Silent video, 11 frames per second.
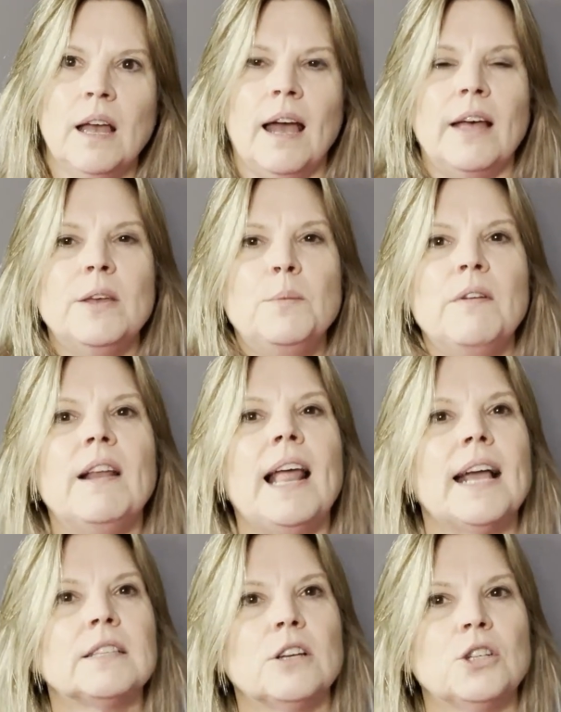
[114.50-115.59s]
And then we
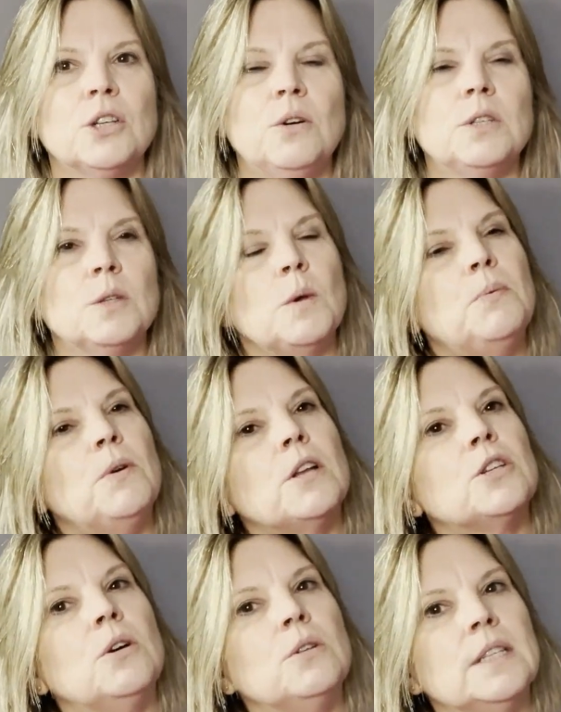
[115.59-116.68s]
relax our shoulders, we pull our
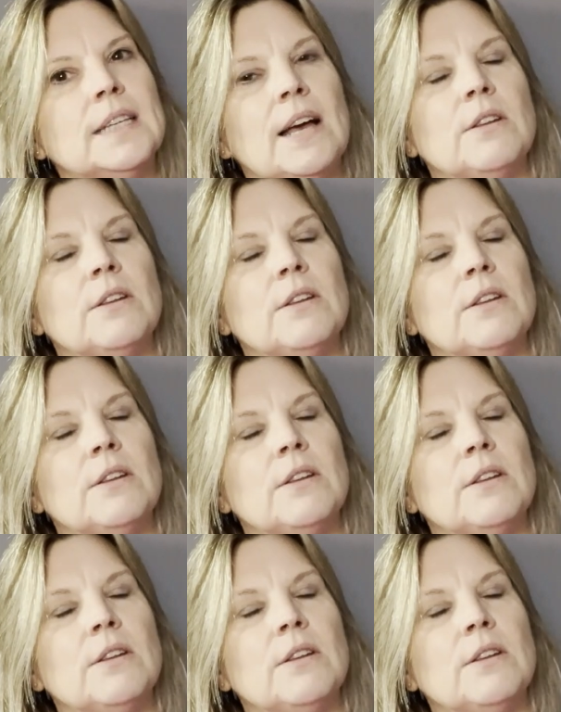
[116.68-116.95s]
shoulders down.